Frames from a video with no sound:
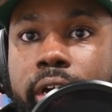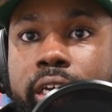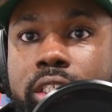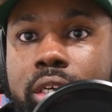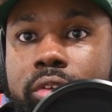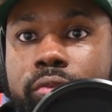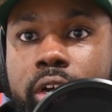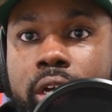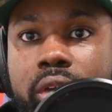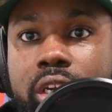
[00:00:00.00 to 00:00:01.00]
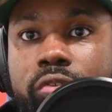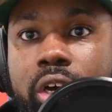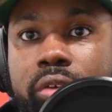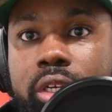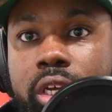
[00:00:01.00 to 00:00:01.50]

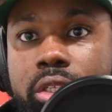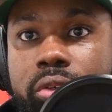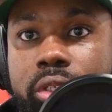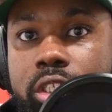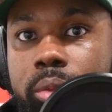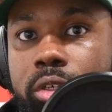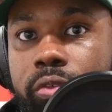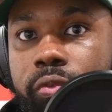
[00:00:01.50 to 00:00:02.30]
I-75-85 connector in a similar